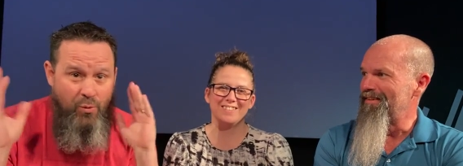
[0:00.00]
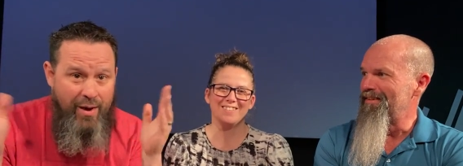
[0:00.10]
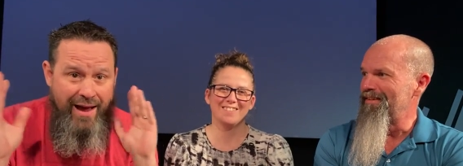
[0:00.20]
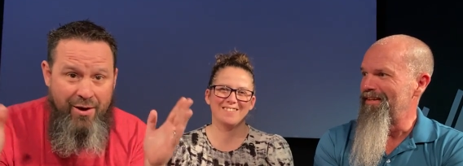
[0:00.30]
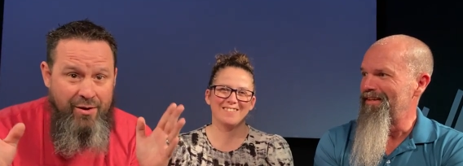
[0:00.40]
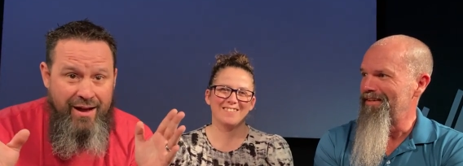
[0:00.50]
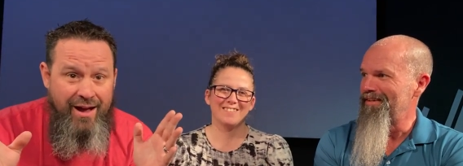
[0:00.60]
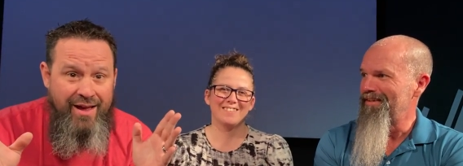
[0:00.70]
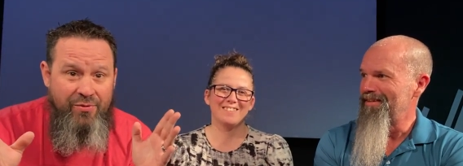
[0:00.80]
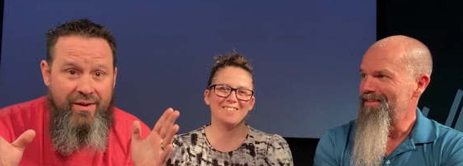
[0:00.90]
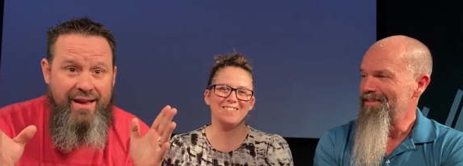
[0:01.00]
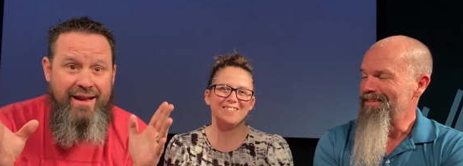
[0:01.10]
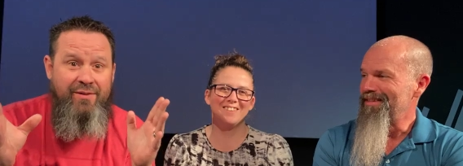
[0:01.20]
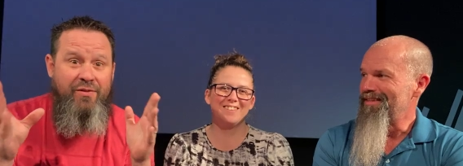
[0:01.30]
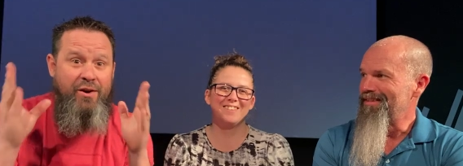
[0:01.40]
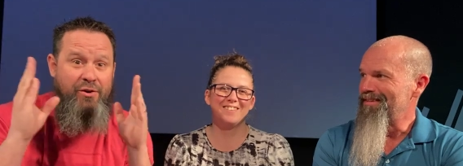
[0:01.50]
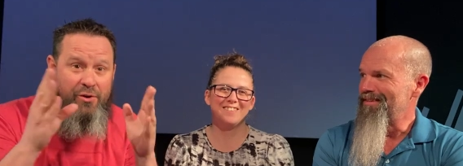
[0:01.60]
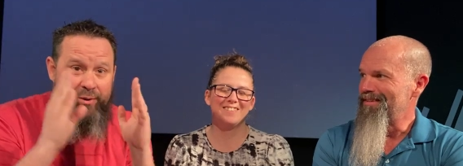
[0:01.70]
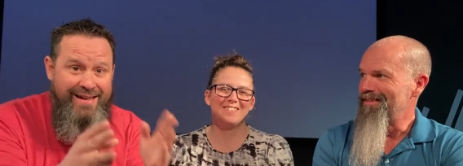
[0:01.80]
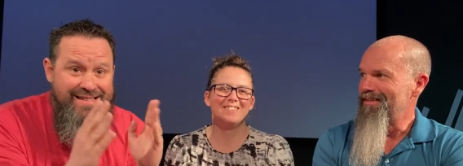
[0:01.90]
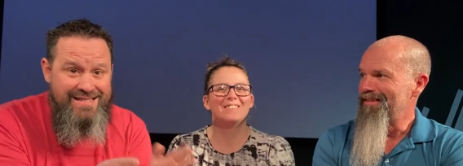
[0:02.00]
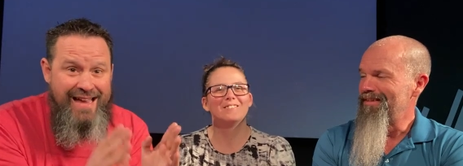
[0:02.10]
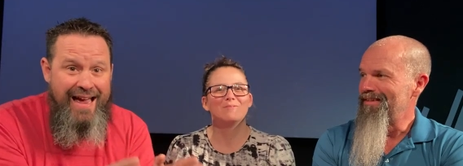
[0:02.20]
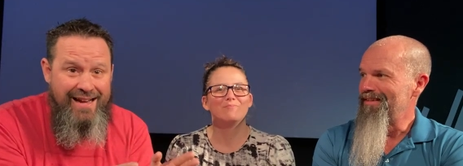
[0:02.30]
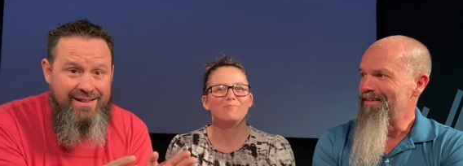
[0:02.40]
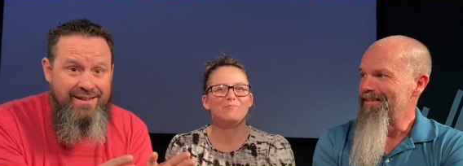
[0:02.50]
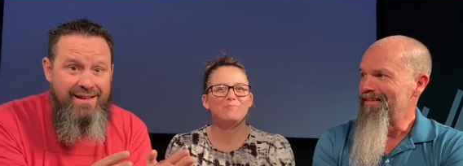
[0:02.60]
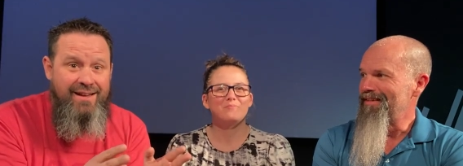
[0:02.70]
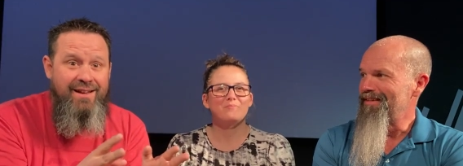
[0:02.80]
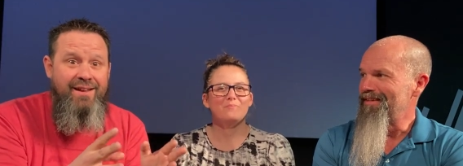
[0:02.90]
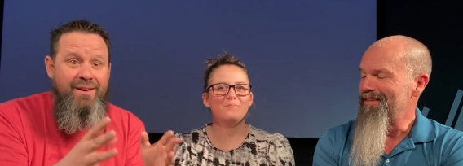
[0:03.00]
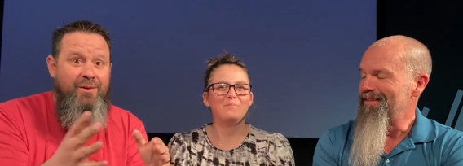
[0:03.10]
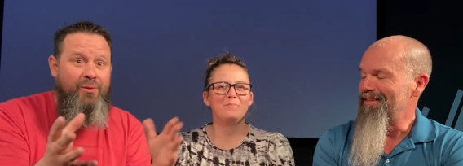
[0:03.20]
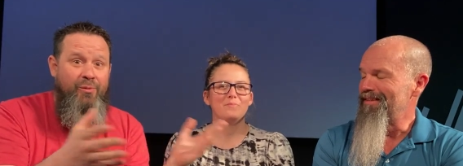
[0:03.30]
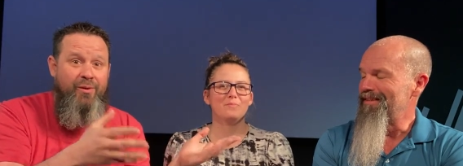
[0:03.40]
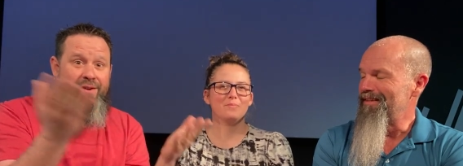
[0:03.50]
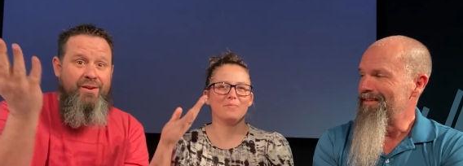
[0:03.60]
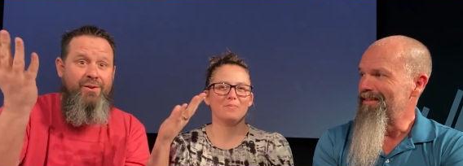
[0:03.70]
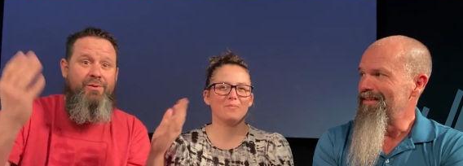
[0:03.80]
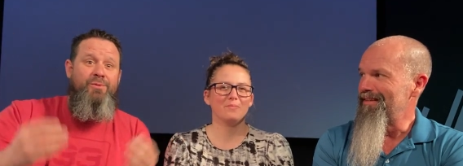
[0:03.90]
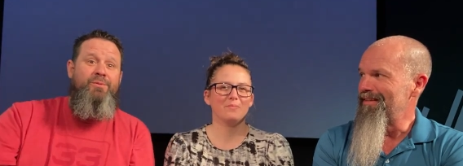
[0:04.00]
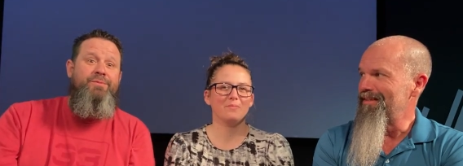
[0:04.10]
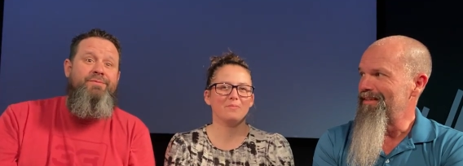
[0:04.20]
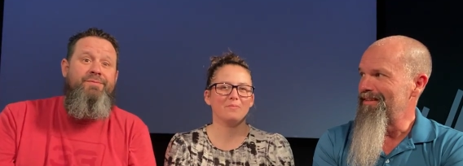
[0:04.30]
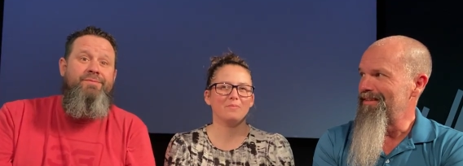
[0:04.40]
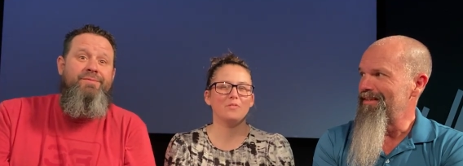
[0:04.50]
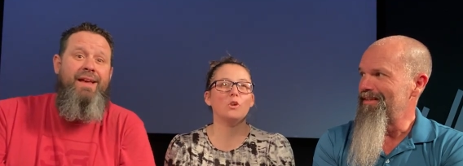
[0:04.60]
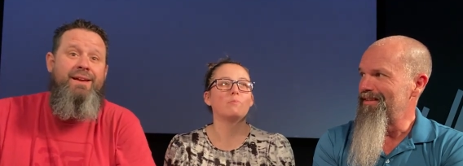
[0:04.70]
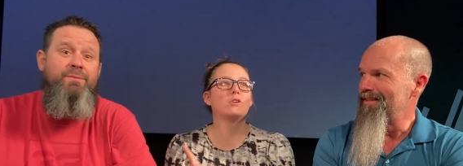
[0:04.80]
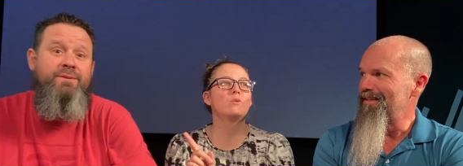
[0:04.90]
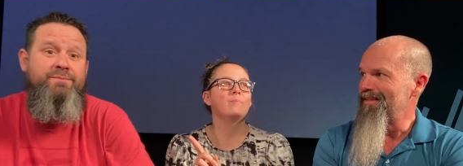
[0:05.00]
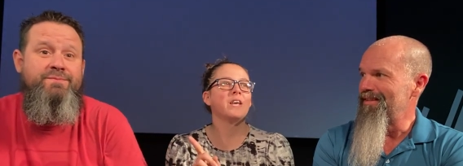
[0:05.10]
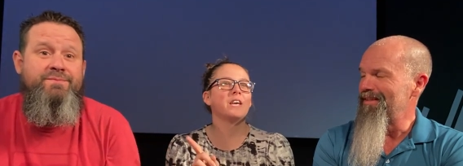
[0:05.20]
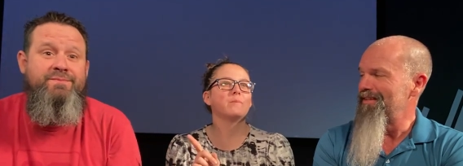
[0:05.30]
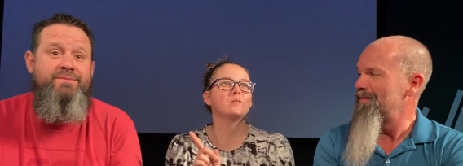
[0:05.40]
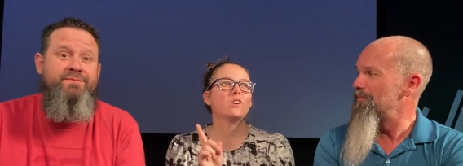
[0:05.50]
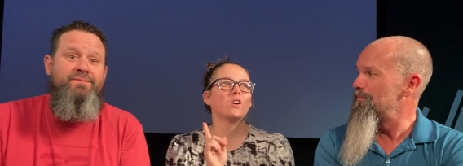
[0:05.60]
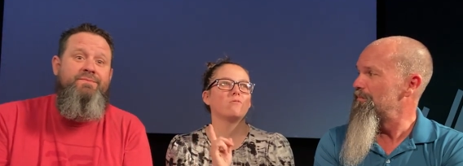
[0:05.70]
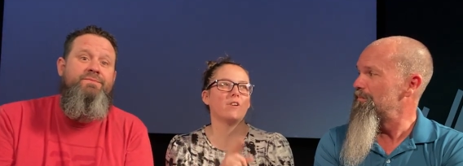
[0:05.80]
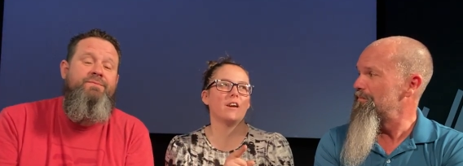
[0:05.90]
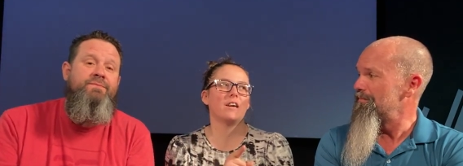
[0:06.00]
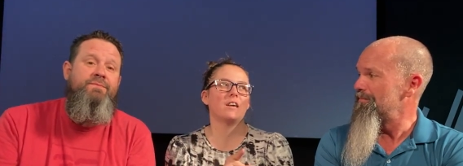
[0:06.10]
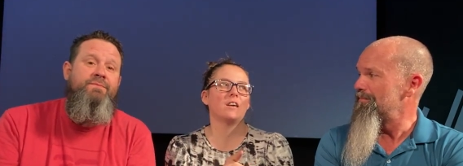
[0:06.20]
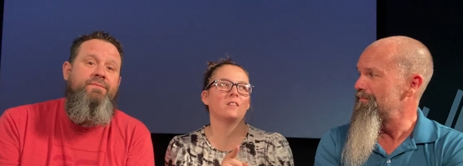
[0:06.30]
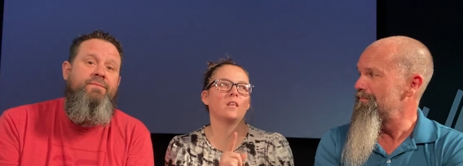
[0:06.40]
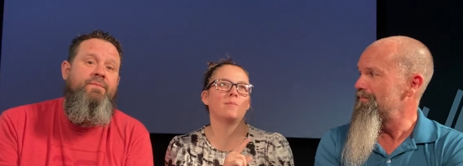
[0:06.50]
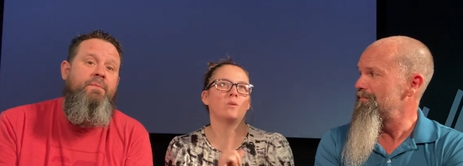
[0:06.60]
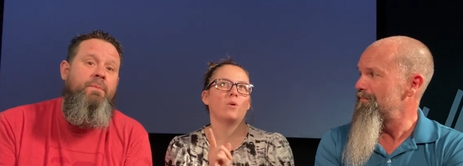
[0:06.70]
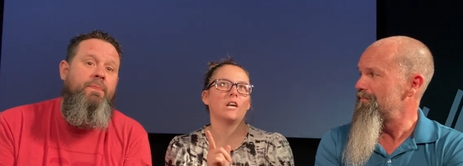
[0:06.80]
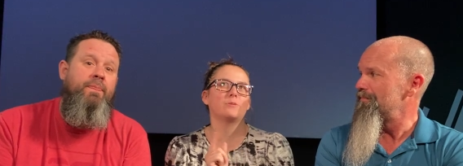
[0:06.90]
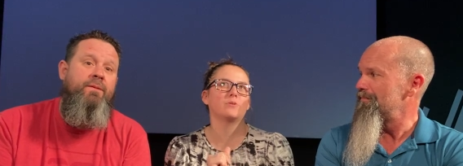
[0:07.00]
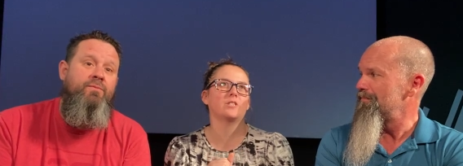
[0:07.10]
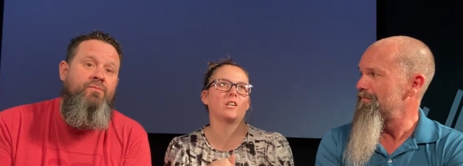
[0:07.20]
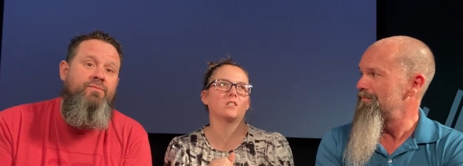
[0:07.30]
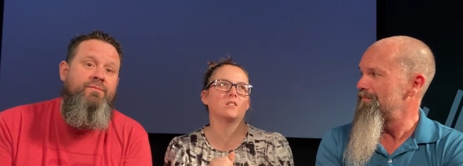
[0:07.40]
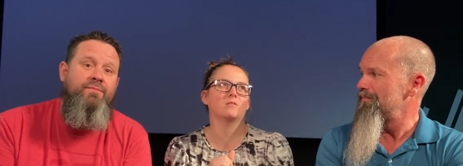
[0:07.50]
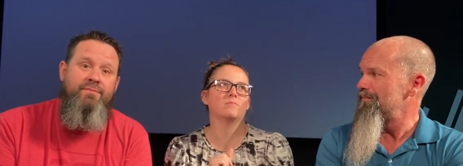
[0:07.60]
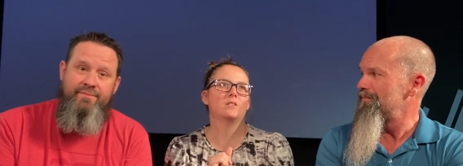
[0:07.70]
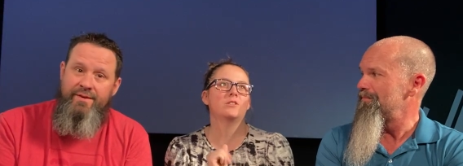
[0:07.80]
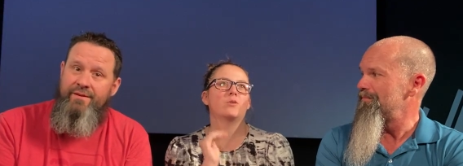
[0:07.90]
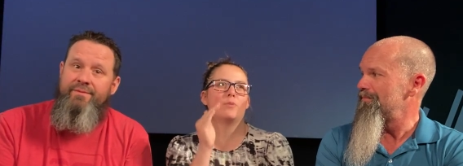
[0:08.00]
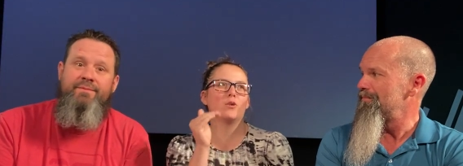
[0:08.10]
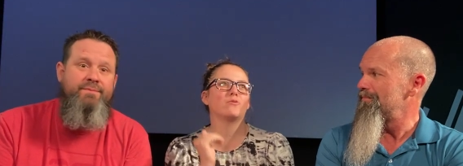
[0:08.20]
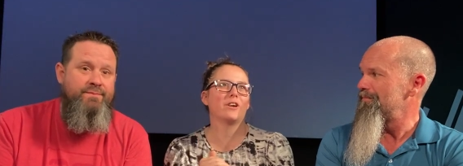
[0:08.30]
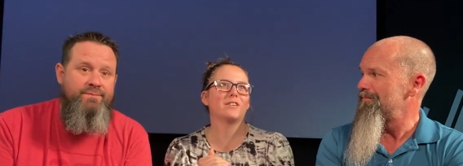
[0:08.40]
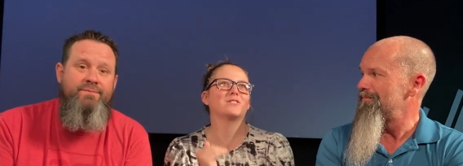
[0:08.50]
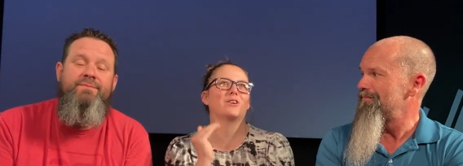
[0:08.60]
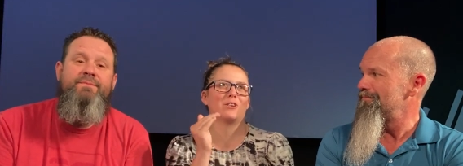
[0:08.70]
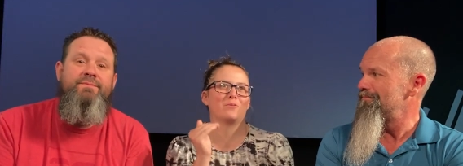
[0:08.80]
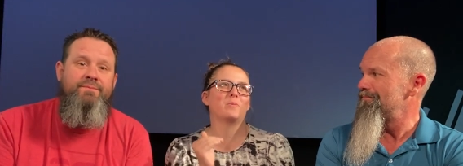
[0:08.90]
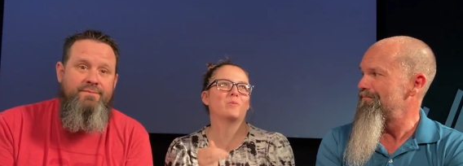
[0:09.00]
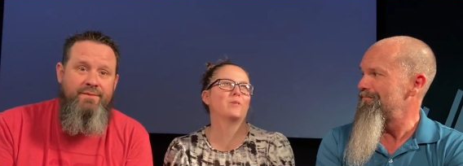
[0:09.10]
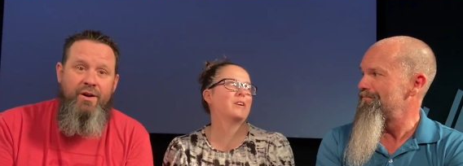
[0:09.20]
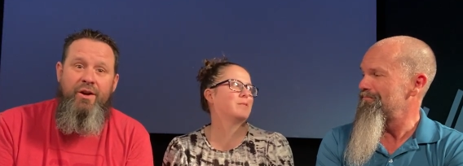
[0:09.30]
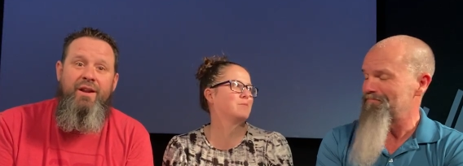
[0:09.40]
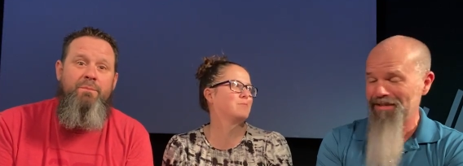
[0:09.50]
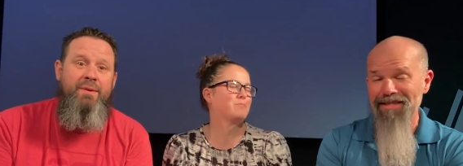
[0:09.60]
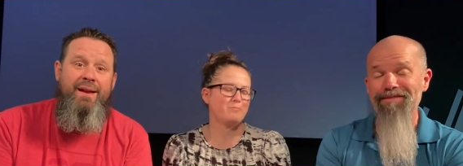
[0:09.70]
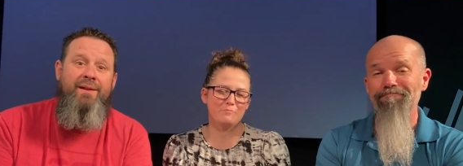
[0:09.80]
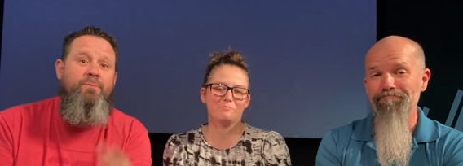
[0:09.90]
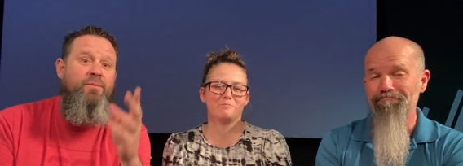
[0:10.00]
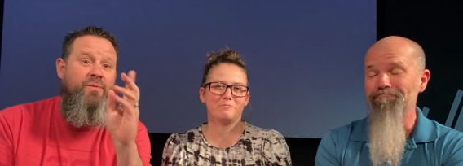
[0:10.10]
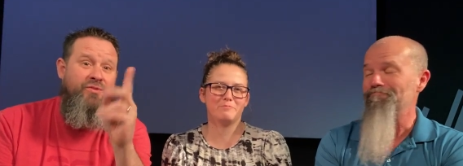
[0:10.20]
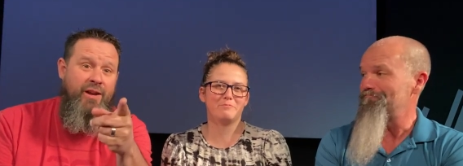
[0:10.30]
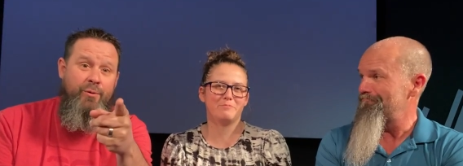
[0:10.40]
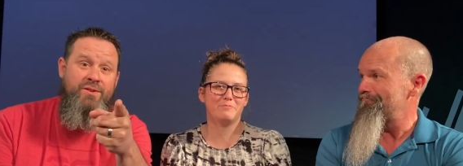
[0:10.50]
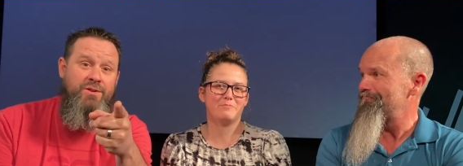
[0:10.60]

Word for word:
Speaker 1: wow God thing that they're doing exactly what you their middle
Speaker 2: names are Ray, and they mean wise protector, and they're both Ray, so I can remember that. They're going to
Speaker 1: be Secret